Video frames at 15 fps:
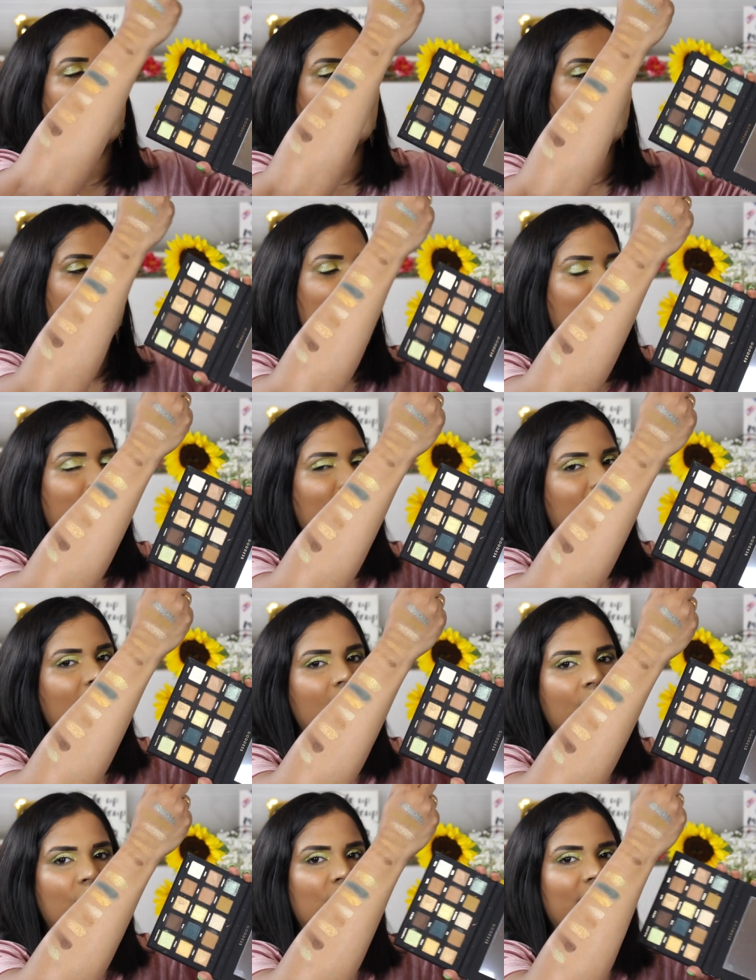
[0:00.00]

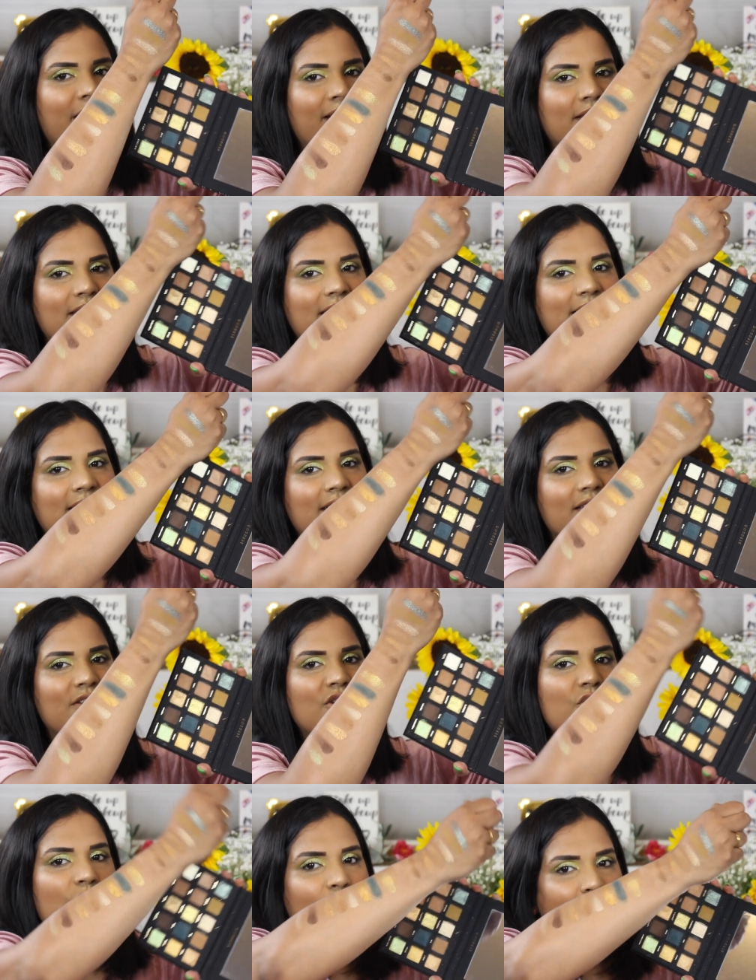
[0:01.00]
replica or like a decent
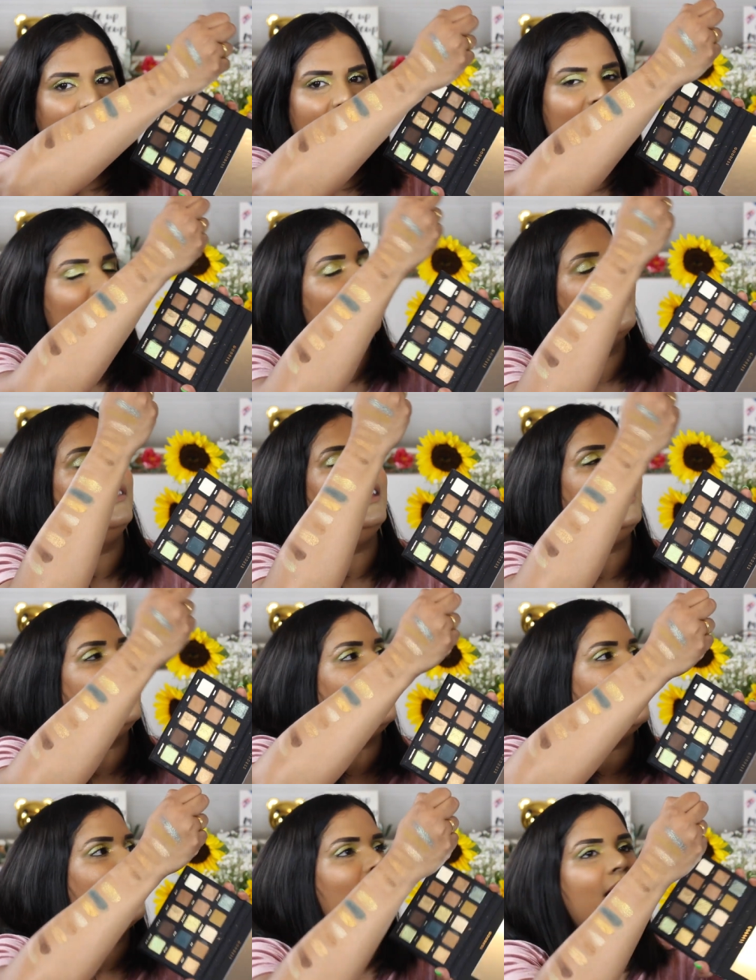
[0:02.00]
dupe of
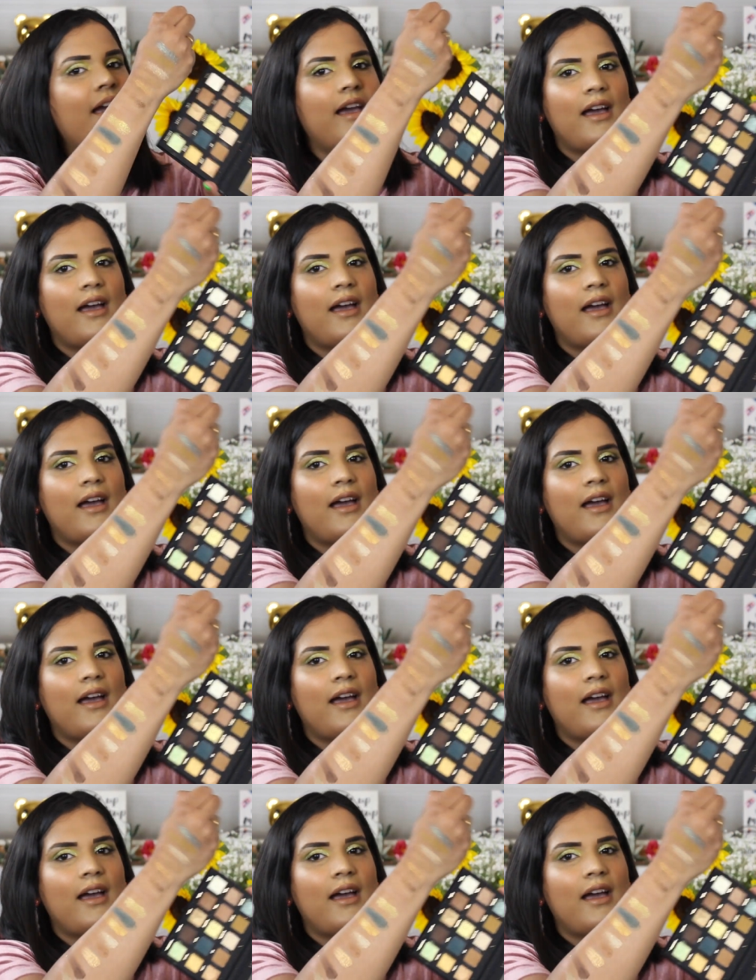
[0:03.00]
the